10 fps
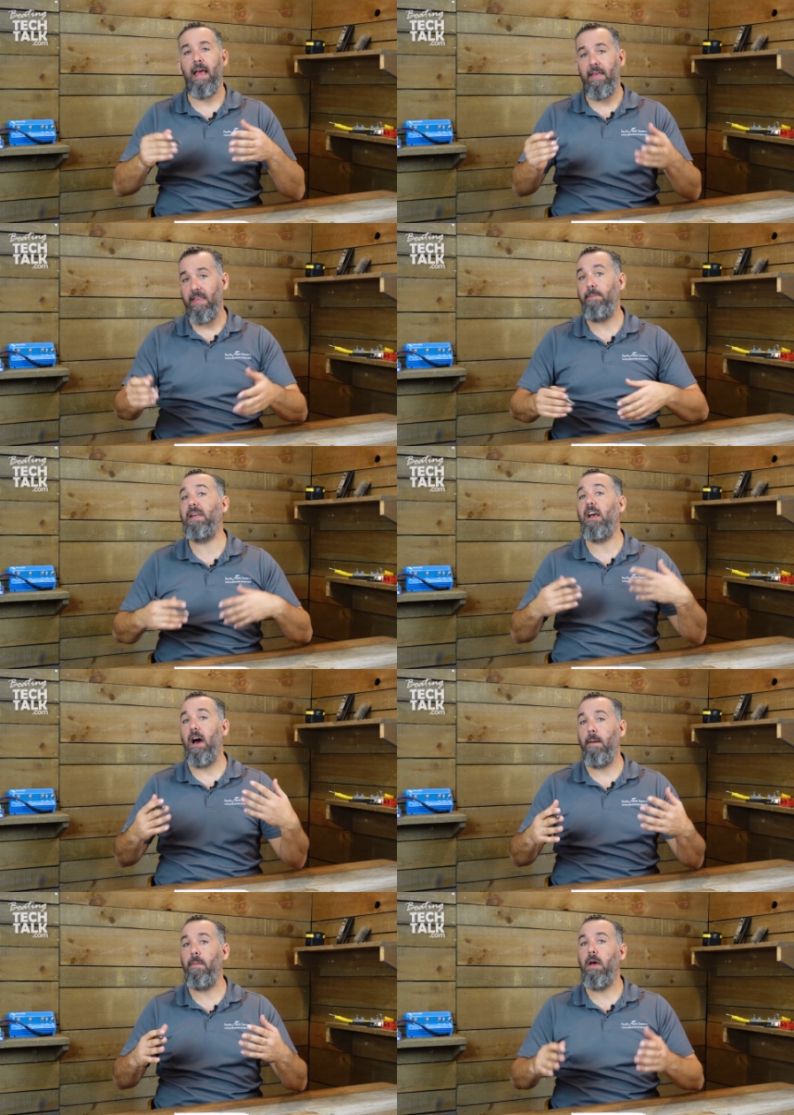and they
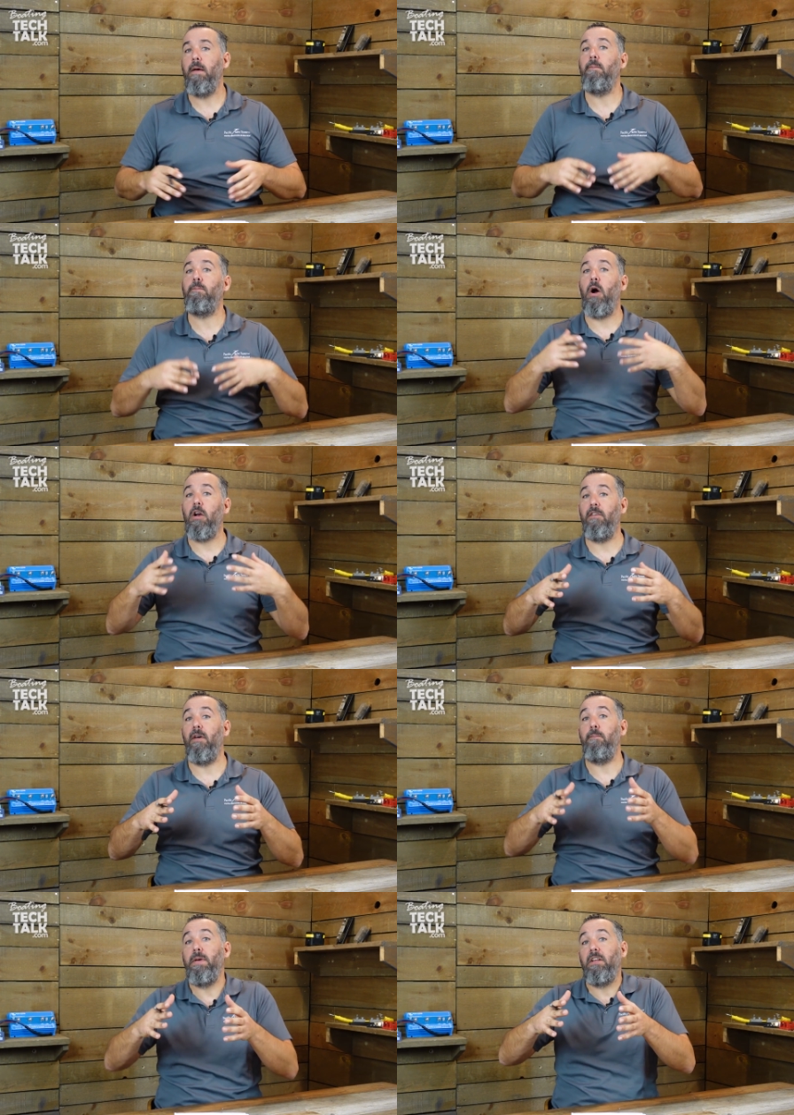become part of
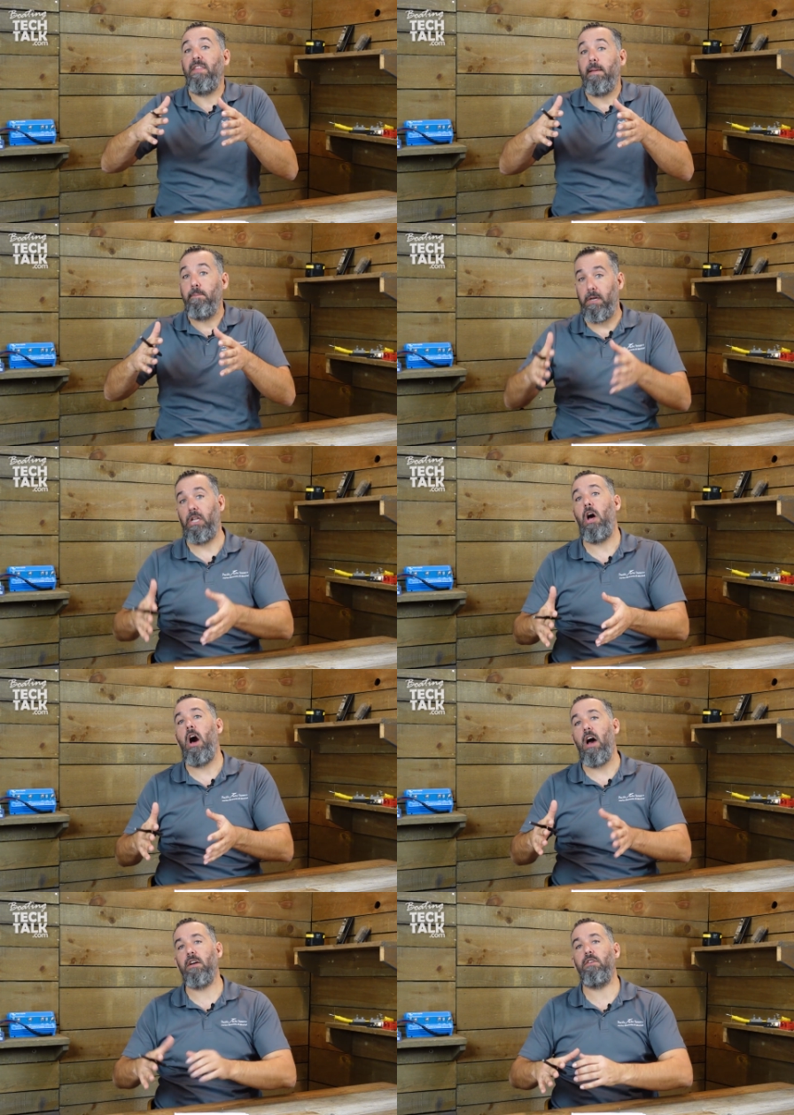a building
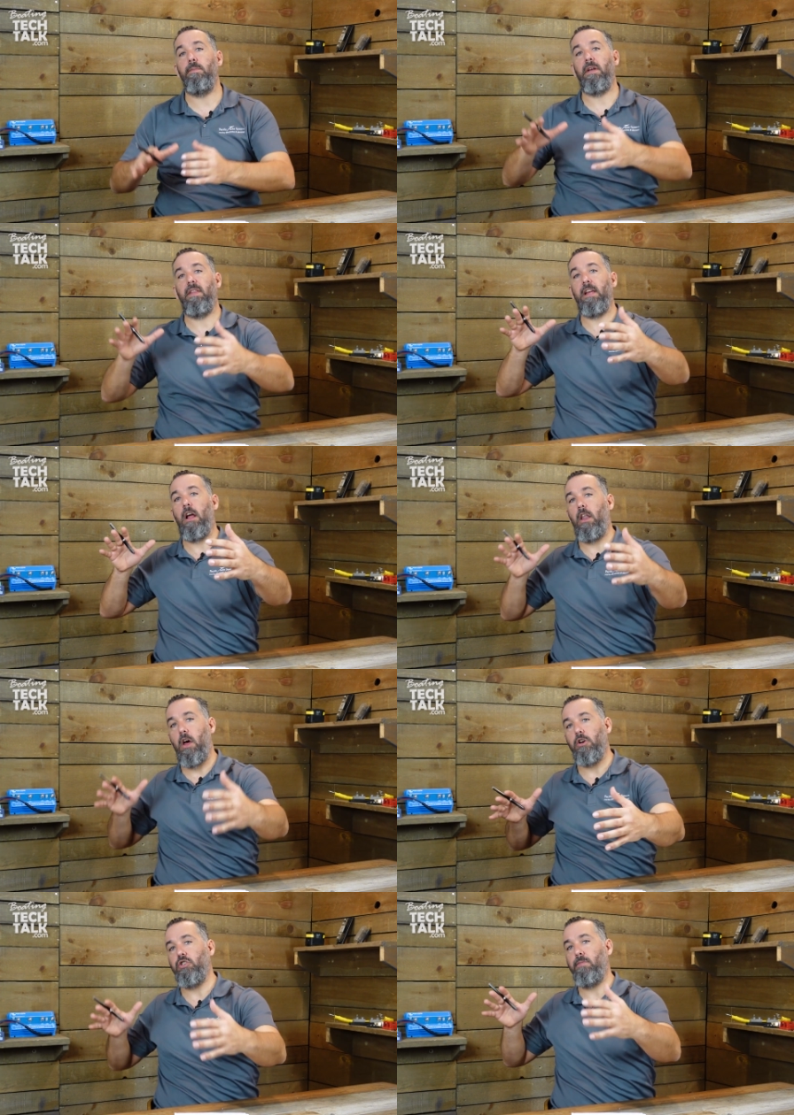block to building a
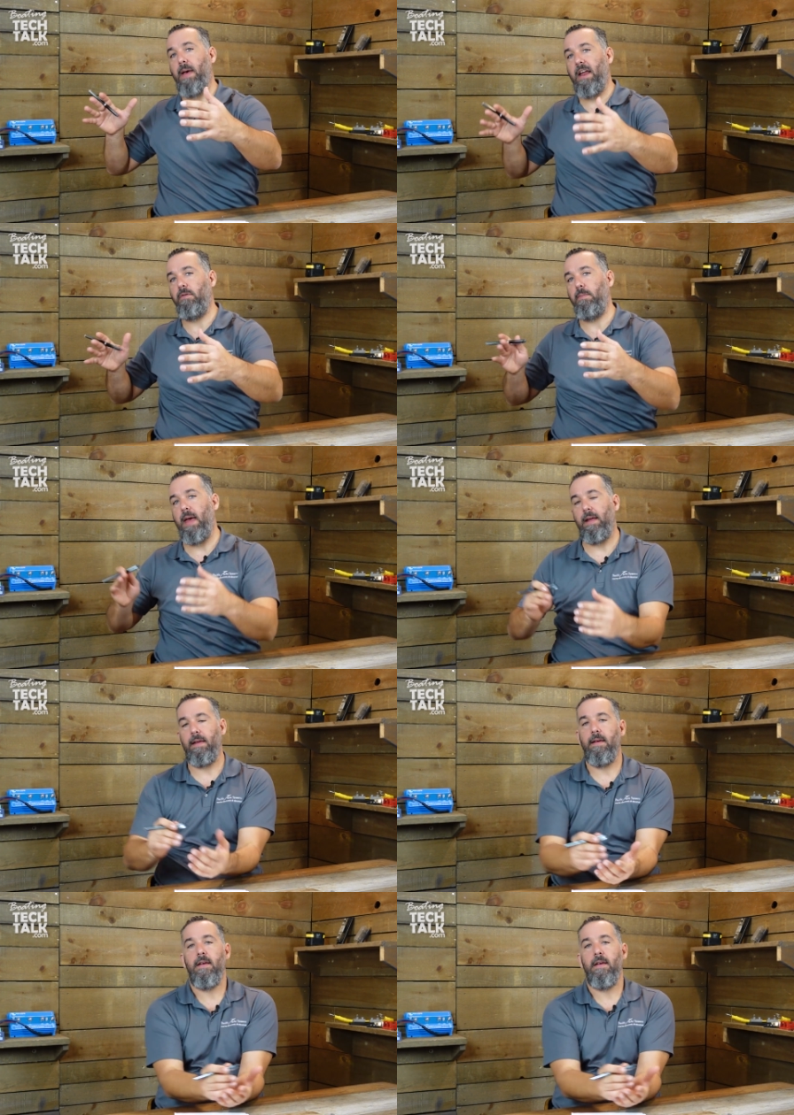larger battery bank.